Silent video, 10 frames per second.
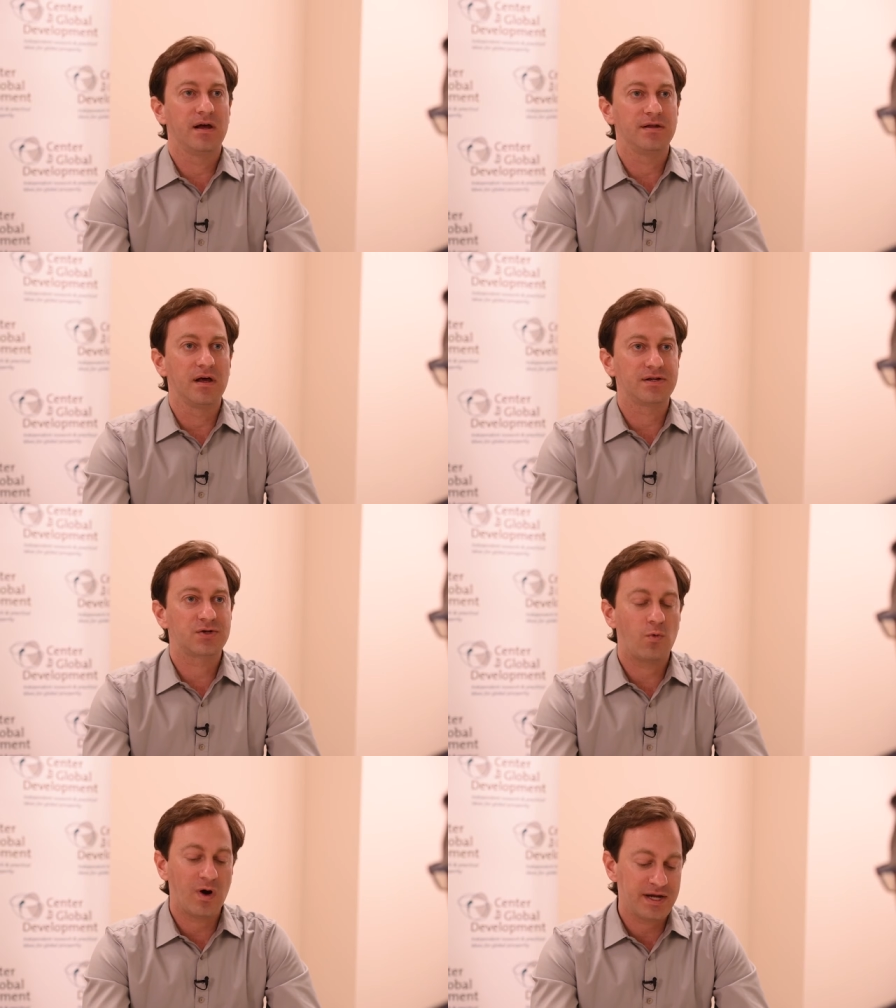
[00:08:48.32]
a, a
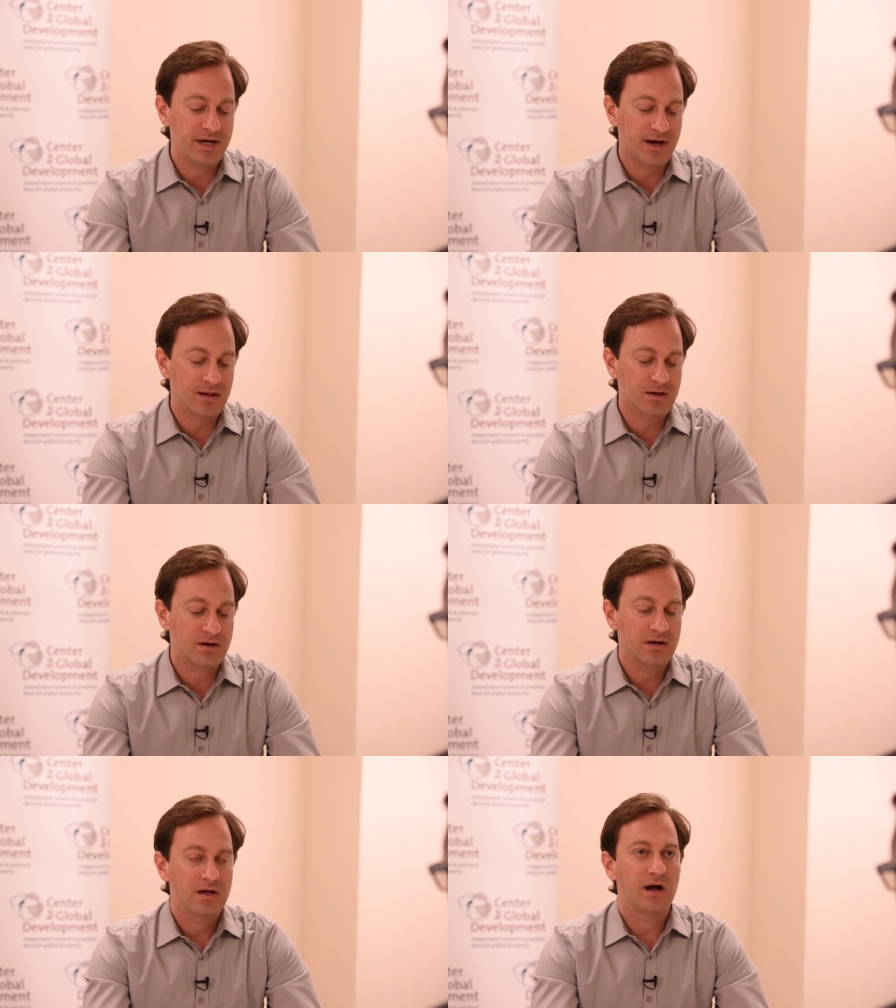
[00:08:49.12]

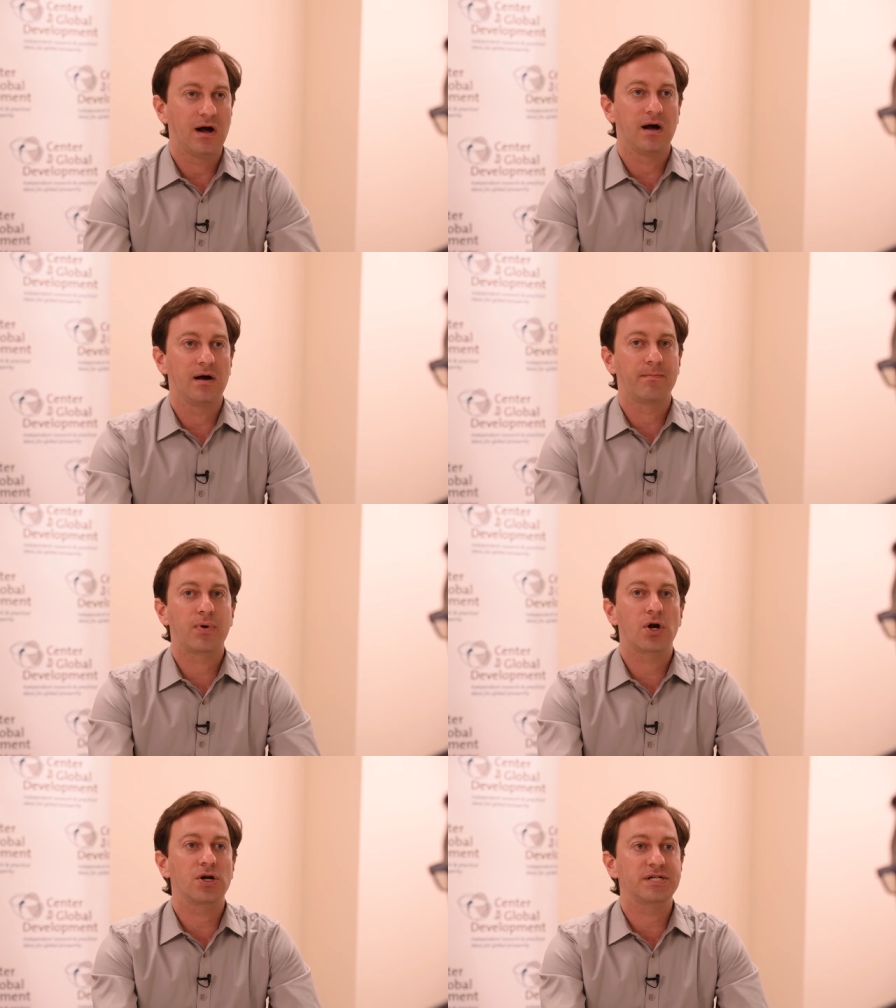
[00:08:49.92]
$20 uh,
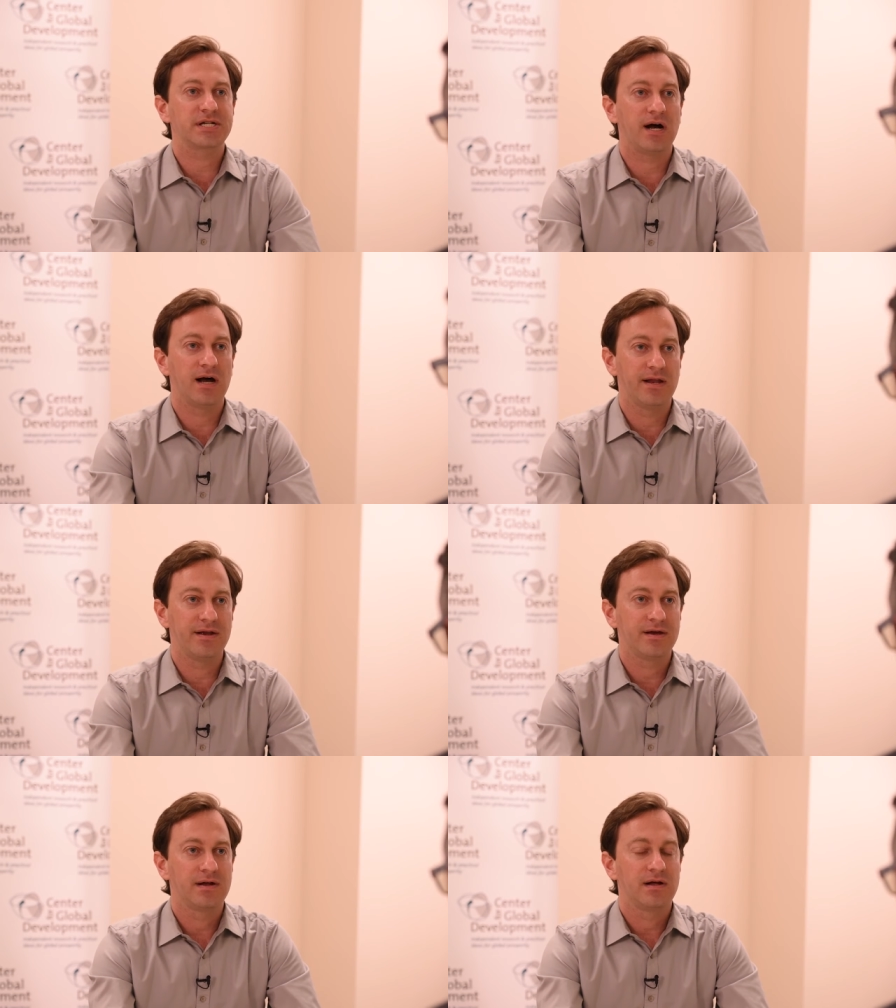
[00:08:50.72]
per ton